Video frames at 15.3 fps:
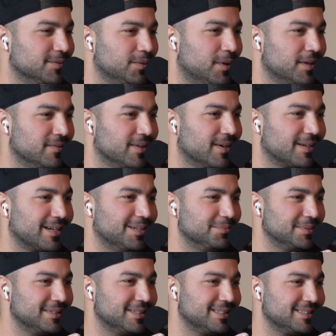one of our
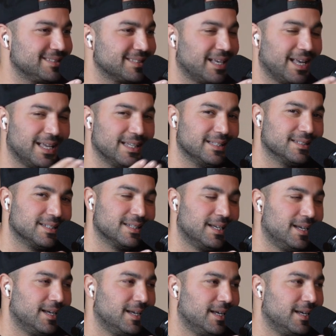companies and
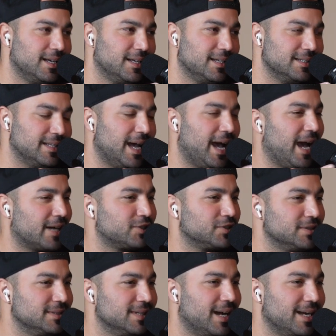
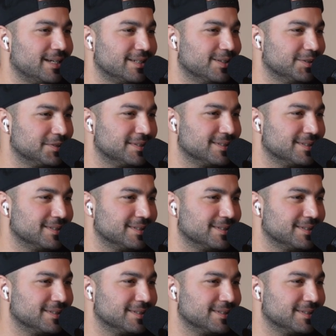actually diagnose